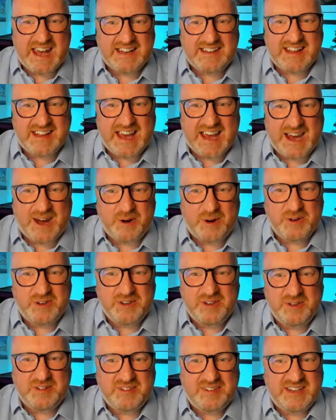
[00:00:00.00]
how do you
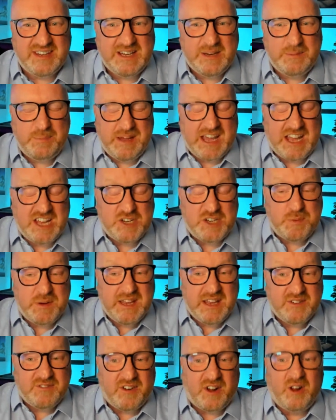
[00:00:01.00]
see PHP
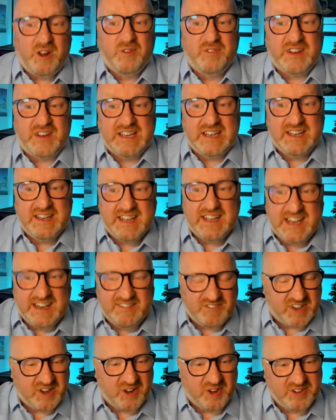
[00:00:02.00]
evolving in the
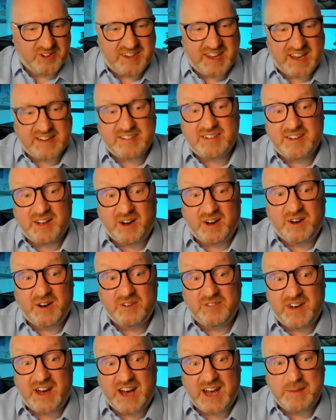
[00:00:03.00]
context
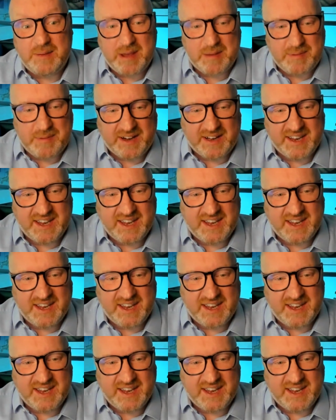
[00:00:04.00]
of IBM i?